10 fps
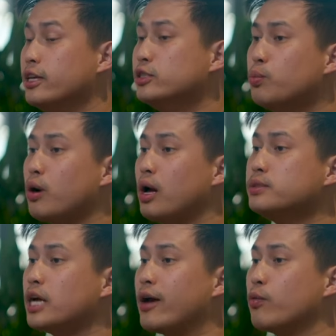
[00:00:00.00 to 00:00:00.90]
These are
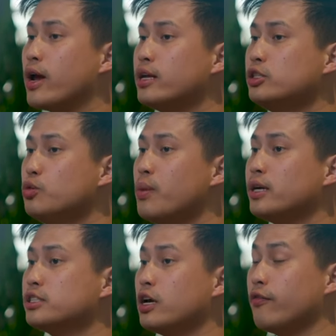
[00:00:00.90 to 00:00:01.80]
problems I ran into
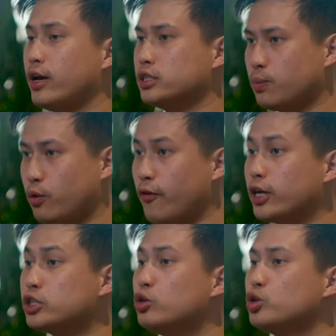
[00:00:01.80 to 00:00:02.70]
myself as a
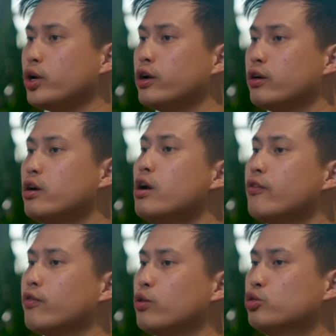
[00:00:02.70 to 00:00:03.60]
professional trader
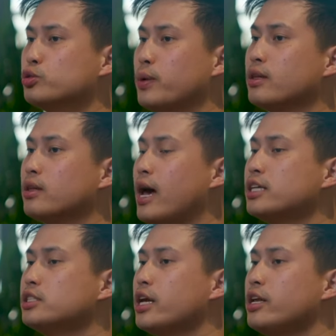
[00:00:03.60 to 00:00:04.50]
who spent the
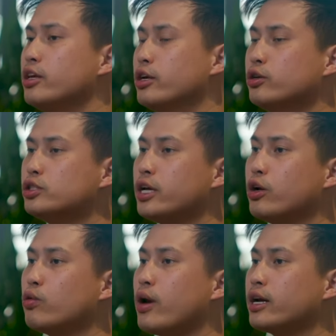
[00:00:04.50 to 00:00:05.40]
last 10 years
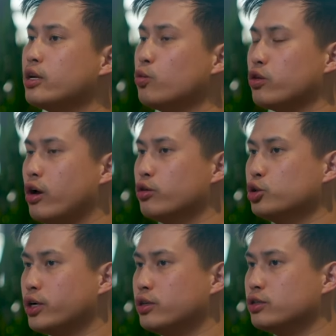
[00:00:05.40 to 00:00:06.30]
interacting with other
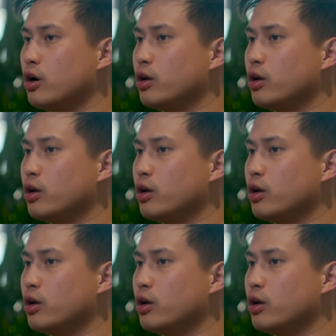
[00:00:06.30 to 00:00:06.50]
traders